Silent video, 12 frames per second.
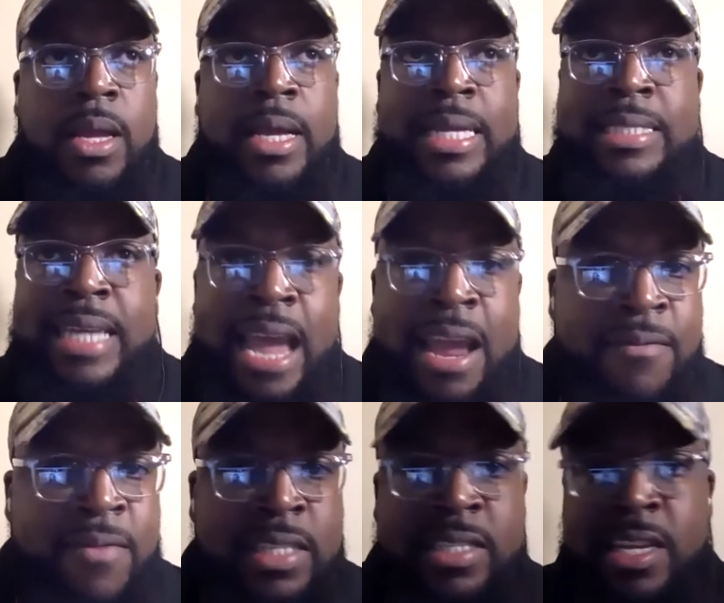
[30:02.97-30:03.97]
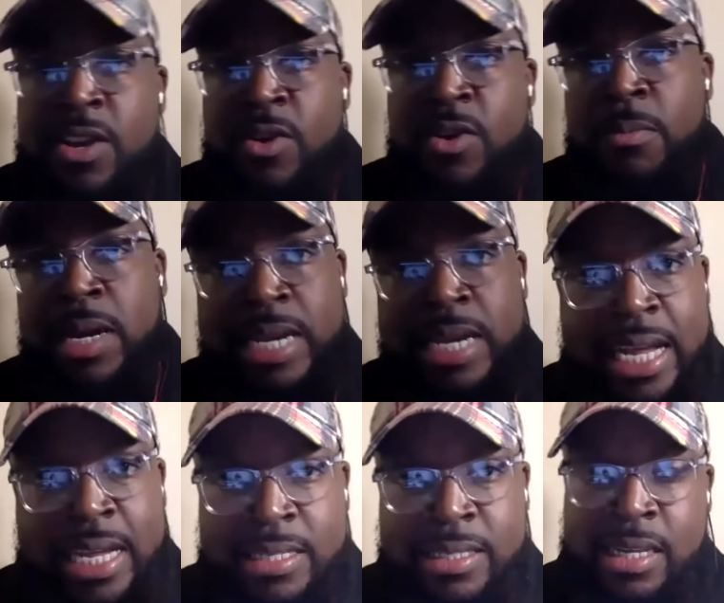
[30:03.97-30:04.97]
Because mm. every single
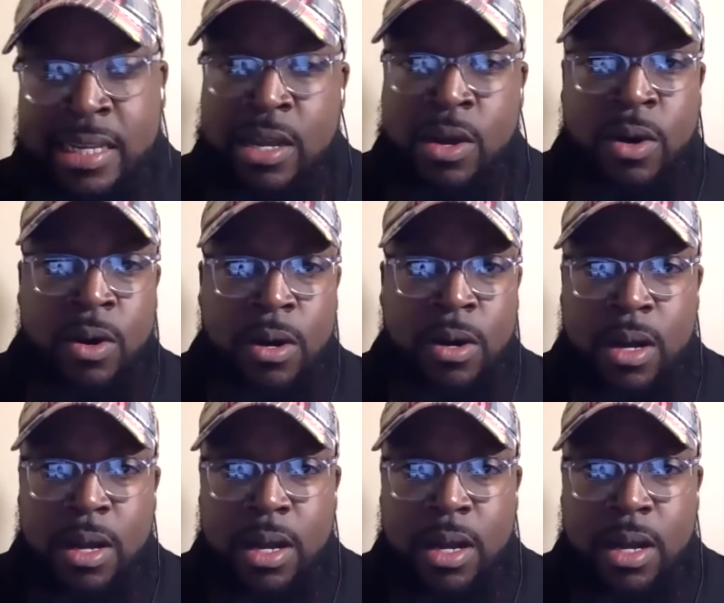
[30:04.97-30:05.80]
Monday in City Hall,